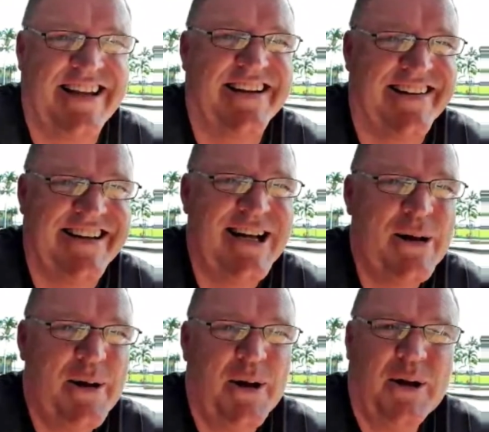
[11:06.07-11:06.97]
You know,
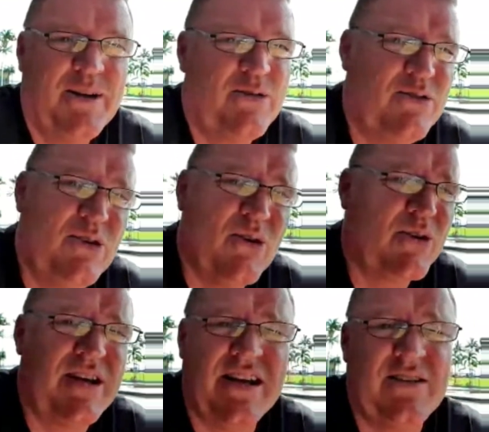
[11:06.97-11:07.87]
this is
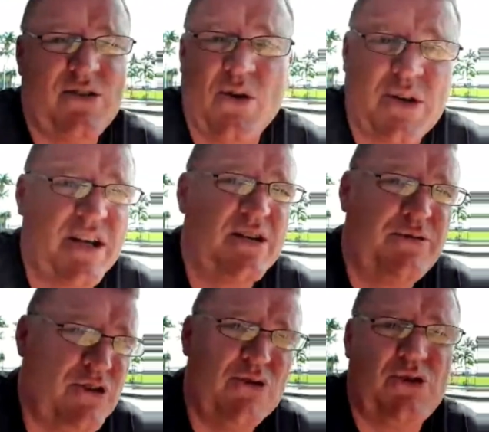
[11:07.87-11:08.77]
your kid's
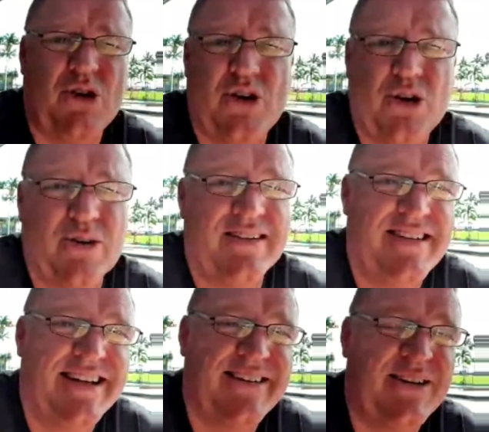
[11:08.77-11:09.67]
future,
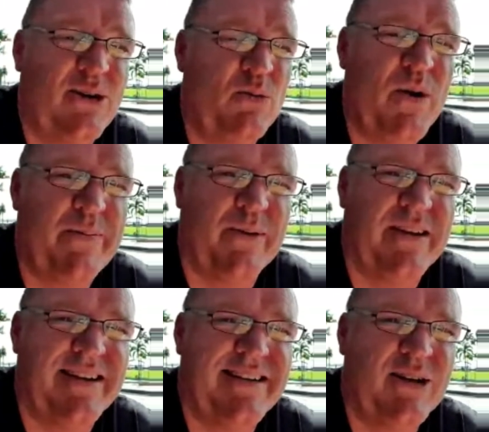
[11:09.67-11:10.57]
and you know, and I'm
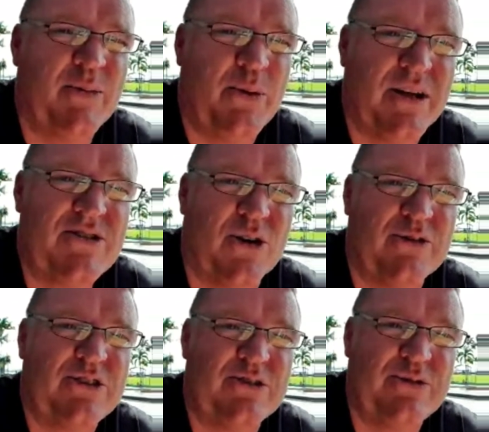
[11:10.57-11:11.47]
whipping the police
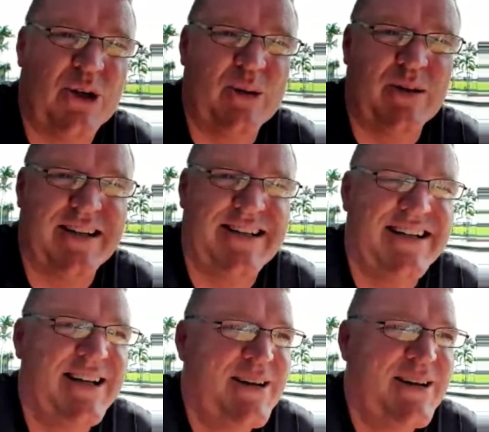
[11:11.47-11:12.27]
officers verbally,